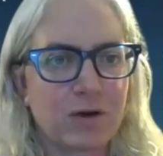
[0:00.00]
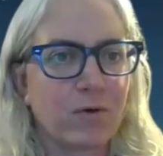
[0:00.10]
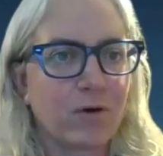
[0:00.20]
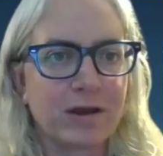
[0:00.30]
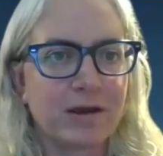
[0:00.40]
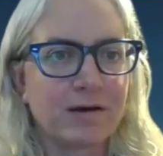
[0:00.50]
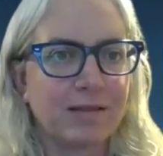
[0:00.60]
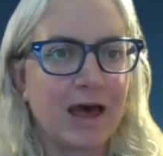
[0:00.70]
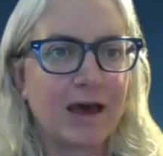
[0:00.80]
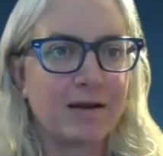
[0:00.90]
I worry a
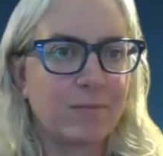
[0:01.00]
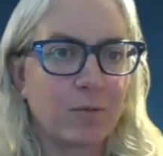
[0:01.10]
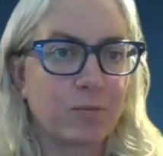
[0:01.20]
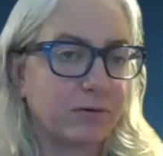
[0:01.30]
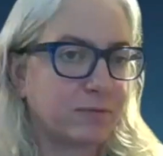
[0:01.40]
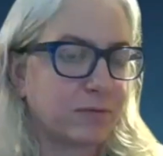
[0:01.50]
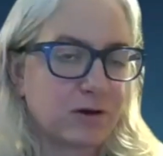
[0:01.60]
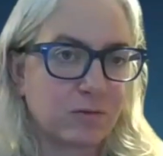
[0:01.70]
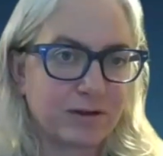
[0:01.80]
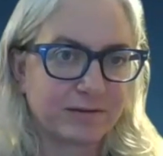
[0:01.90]
lot about
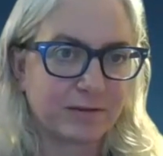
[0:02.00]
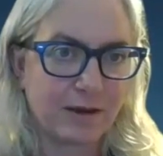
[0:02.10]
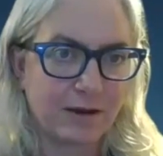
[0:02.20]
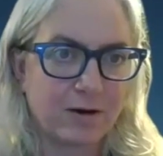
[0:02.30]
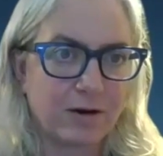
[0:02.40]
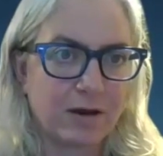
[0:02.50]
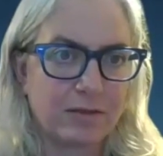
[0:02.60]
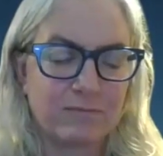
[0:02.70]
proliferation risk there.